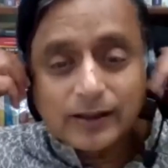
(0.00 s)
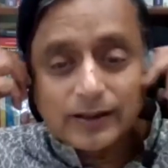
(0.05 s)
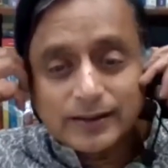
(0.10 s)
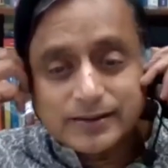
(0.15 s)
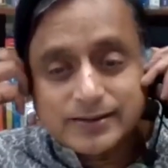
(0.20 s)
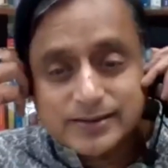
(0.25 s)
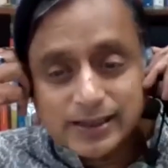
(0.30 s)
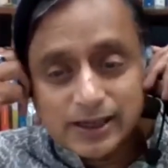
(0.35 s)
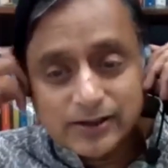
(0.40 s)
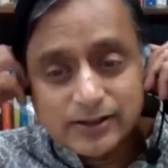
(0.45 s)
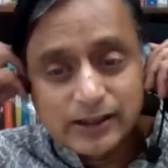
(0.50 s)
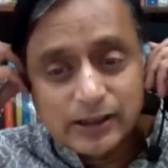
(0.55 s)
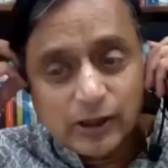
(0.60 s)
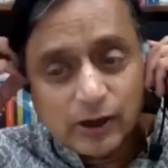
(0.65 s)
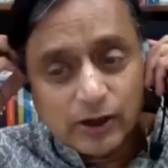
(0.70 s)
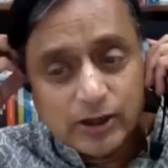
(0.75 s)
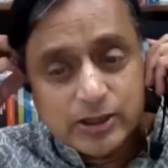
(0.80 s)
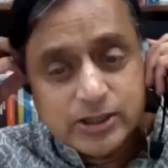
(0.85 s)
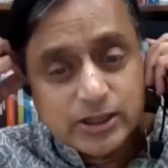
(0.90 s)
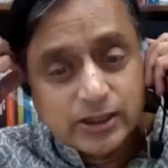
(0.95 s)
it's definitely a
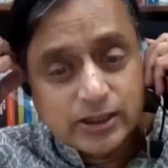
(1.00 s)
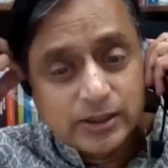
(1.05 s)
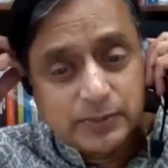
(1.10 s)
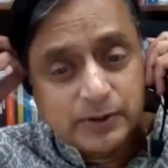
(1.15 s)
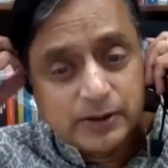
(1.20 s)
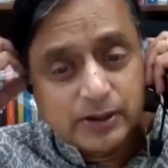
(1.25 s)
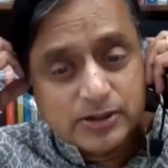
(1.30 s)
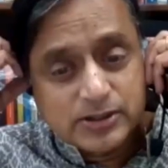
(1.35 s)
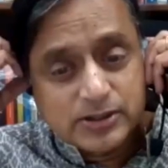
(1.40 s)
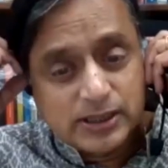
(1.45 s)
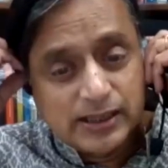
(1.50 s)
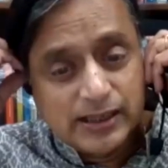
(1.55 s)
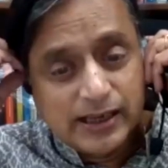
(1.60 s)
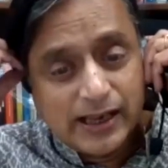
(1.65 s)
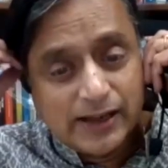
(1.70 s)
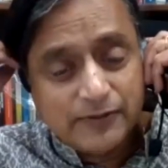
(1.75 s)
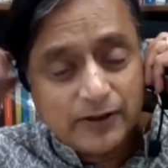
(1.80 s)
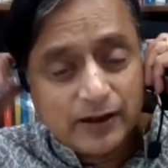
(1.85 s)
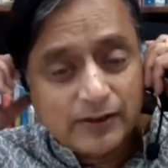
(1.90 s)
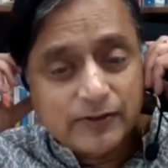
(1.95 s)
longer journey because the
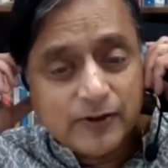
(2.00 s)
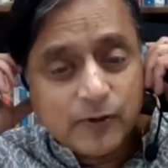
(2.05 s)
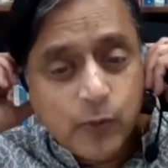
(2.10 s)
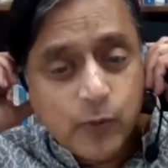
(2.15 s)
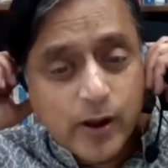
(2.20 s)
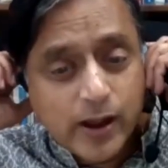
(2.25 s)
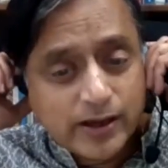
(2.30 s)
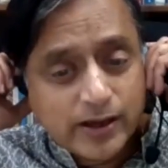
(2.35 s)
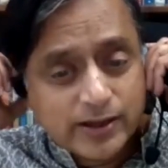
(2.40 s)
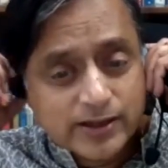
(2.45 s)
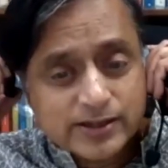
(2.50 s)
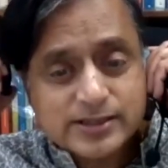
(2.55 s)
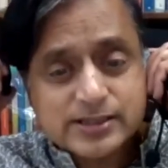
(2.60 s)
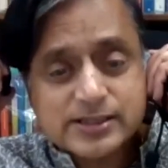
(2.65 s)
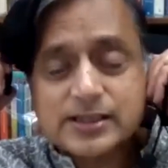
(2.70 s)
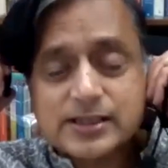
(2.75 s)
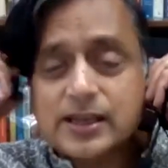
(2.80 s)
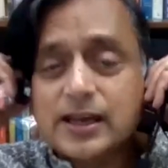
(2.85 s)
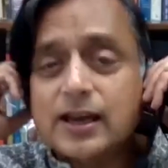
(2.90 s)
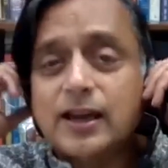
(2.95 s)
level of
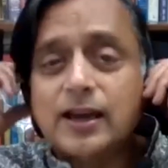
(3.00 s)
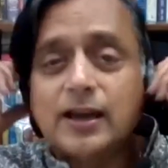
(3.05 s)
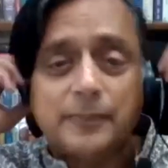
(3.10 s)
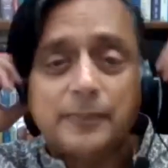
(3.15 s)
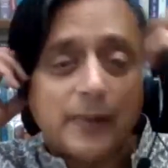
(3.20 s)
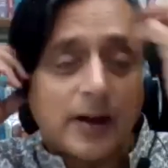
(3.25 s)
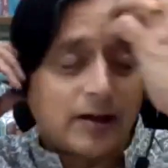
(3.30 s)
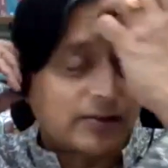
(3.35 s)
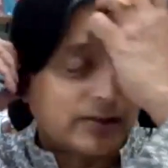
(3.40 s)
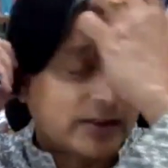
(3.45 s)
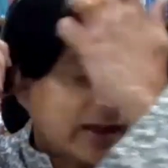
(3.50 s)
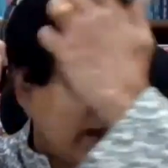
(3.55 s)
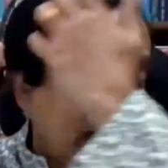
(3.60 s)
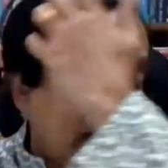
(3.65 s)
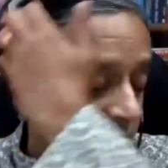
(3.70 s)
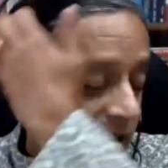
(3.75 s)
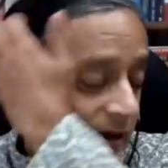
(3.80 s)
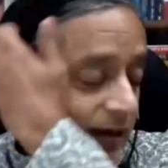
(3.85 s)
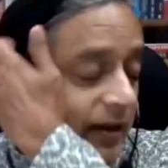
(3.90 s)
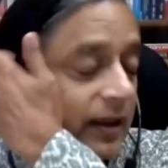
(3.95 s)
awareness out
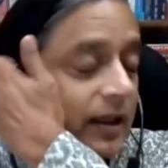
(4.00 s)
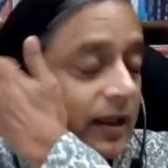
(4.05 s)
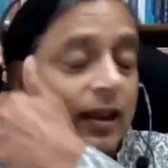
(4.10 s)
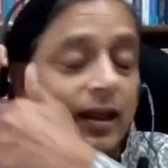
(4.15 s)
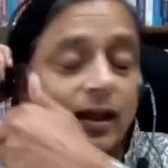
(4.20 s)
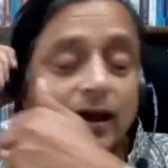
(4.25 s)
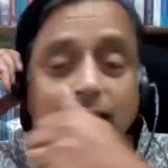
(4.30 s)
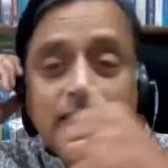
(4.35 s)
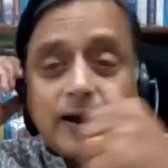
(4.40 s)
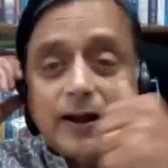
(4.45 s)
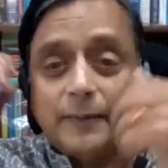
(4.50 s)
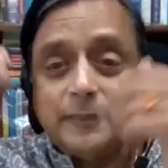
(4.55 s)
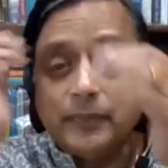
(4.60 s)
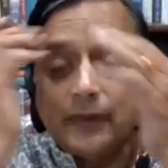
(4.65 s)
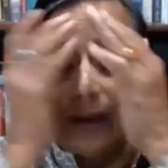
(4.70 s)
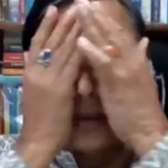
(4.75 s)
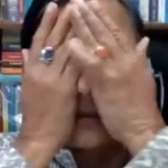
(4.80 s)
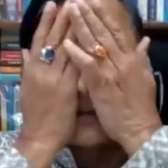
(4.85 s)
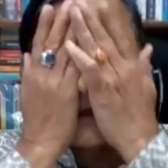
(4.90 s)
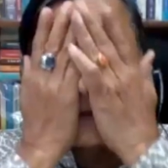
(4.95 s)
there
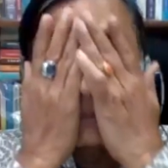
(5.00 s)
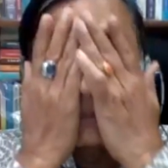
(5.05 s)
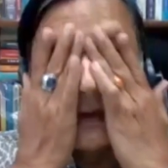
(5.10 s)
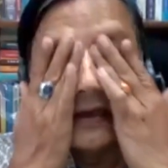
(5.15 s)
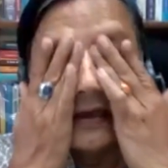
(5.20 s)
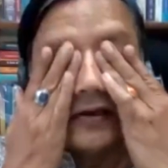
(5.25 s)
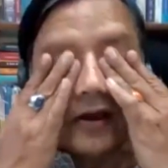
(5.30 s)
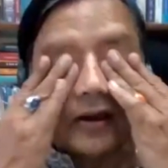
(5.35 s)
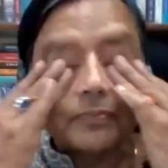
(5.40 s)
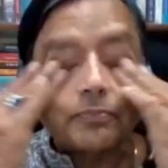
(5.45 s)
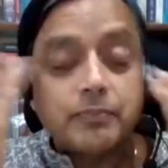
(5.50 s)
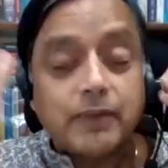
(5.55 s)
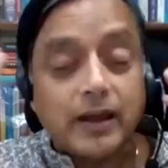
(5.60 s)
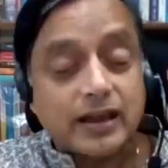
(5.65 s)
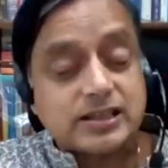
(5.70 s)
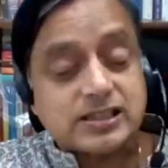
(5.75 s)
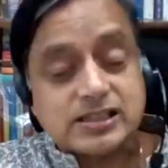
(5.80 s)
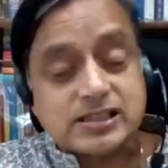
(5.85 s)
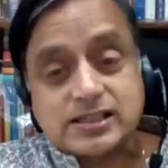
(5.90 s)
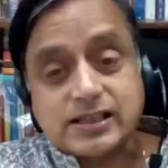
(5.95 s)
is simply not
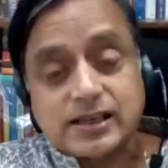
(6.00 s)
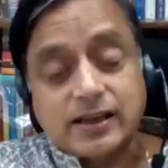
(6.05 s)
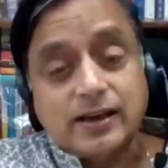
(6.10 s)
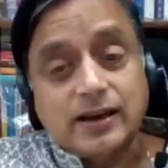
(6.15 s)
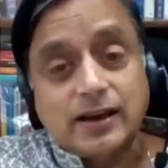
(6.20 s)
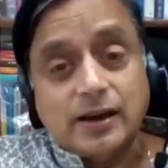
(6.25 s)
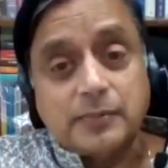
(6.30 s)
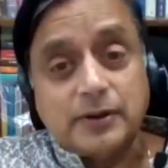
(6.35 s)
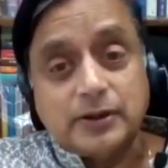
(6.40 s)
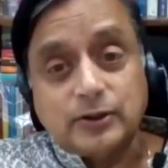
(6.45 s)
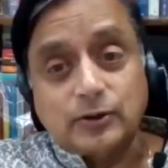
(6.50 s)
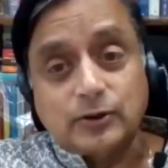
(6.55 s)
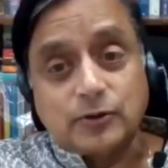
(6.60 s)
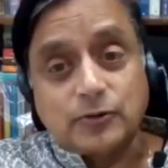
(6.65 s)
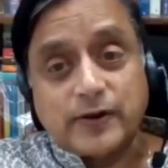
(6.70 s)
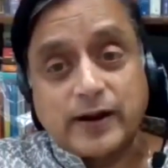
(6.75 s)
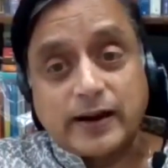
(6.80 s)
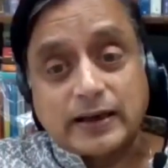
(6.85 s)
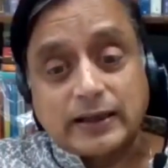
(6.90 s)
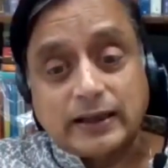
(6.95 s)
matched here. I mean, you know,
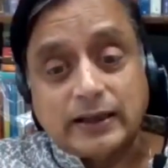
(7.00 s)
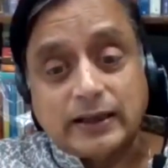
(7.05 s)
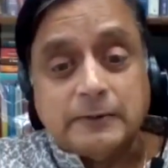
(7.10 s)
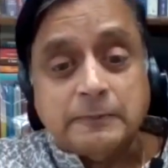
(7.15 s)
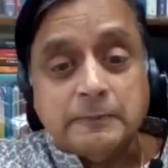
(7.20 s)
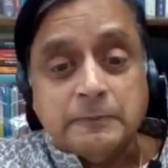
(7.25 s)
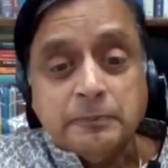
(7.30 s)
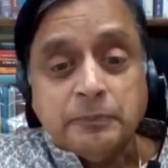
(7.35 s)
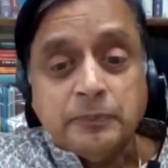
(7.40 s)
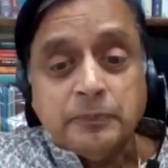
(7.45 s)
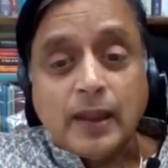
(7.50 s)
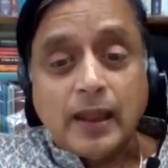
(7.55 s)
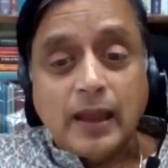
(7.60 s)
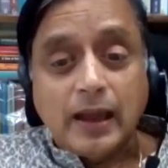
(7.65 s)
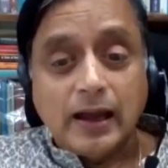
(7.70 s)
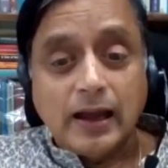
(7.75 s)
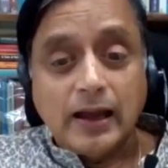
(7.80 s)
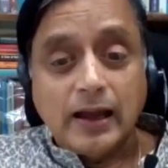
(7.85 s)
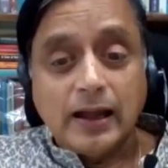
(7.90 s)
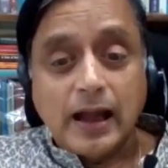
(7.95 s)
frankly,
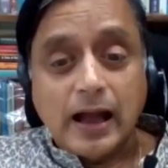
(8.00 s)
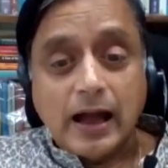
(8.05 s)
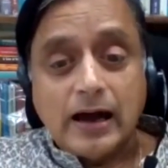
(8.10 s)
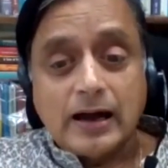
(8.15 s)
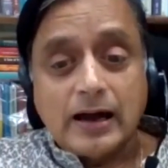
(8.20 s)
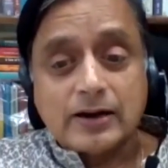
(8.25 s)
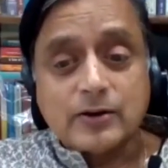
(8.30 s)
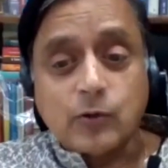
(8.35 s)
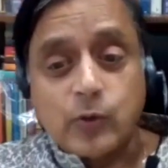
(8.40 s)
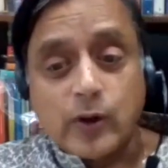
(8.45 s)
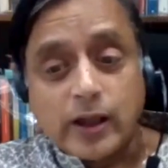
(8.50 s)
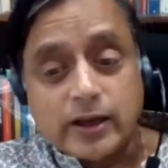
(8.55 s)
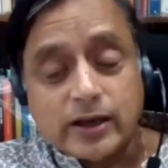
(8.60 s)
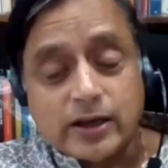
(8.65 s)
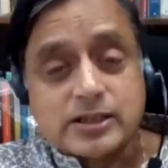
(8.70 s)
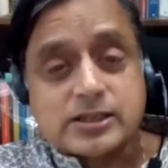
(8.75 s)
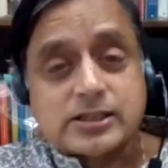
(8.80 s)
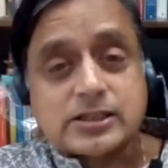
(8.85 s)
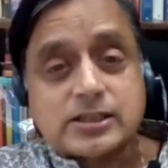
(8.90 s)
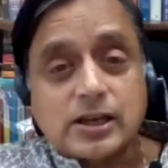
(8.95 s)
our
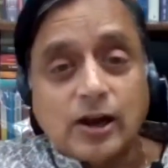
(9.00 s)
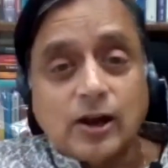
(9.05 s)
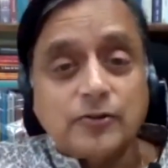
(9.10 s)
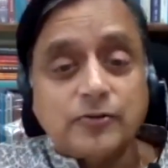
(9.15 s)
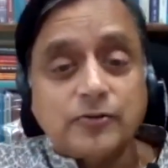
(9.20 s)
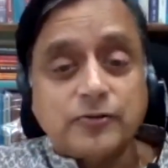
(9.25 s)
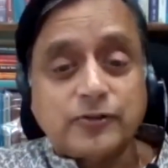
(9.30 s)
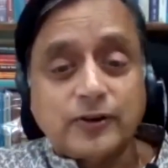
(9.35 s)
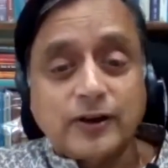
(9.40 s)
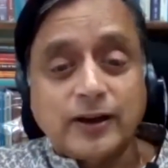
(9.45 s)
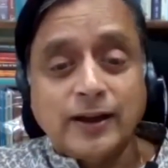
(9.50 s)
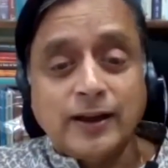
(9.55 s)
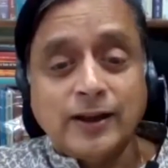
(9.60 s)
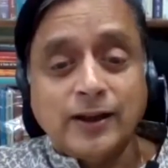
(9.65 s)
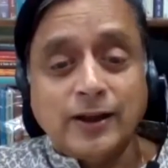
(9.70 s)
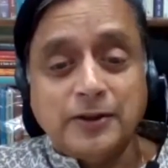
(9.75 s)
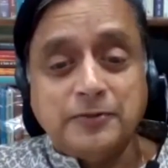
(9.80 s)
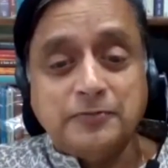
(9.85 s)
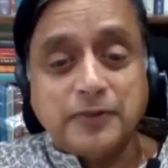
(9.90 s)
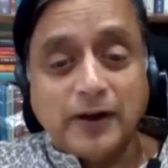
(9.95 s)
awareness of
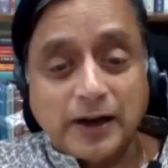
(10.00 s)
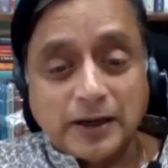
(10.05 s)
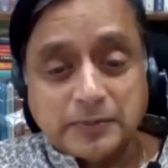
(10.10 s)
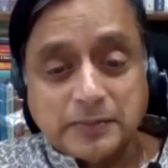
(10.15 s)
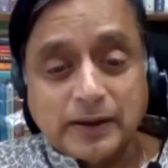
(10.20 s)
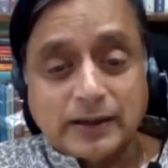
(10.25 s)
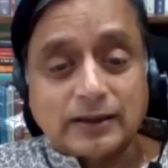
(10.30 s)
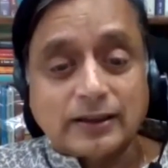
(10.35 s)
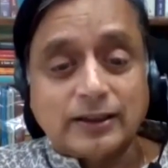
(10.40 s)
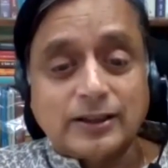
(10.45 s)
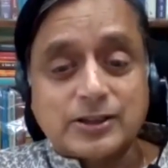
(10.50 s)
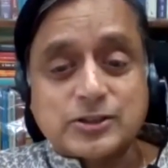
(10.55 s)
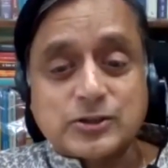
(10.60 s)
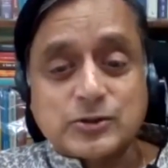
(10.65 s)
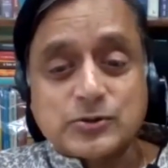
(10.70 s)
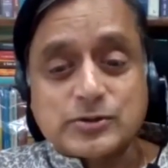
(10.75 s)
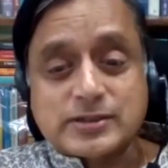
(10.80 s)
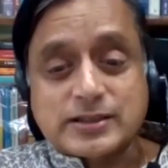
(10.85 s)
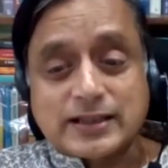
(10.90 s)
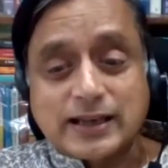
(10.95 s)
environmental
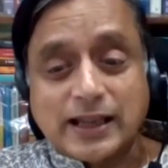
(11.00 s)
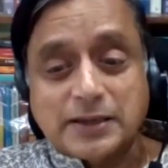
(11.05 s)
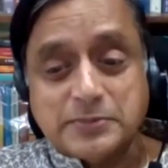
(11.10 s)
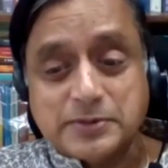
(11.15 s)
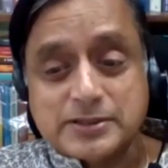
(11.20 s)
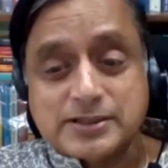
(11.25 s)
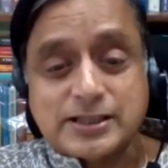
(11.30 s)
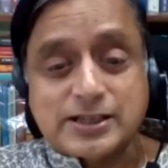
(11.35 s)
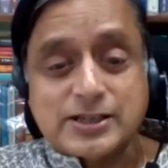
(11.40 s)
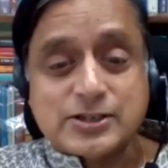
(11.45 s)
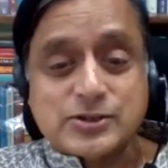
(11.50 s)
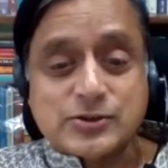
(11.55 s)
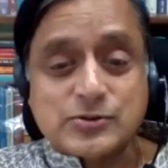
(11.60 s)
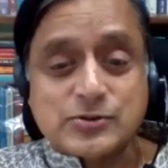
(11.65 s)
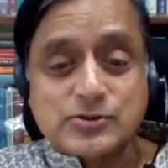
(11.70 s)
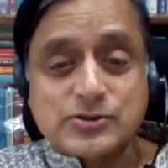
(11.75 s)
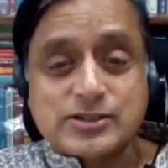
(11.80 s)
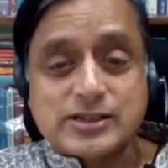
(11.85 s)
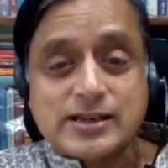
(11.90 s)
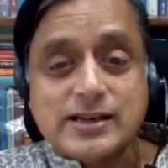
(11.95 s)
issues, climate
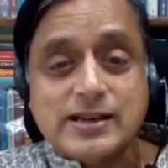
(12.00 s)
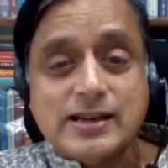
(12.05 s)
issues,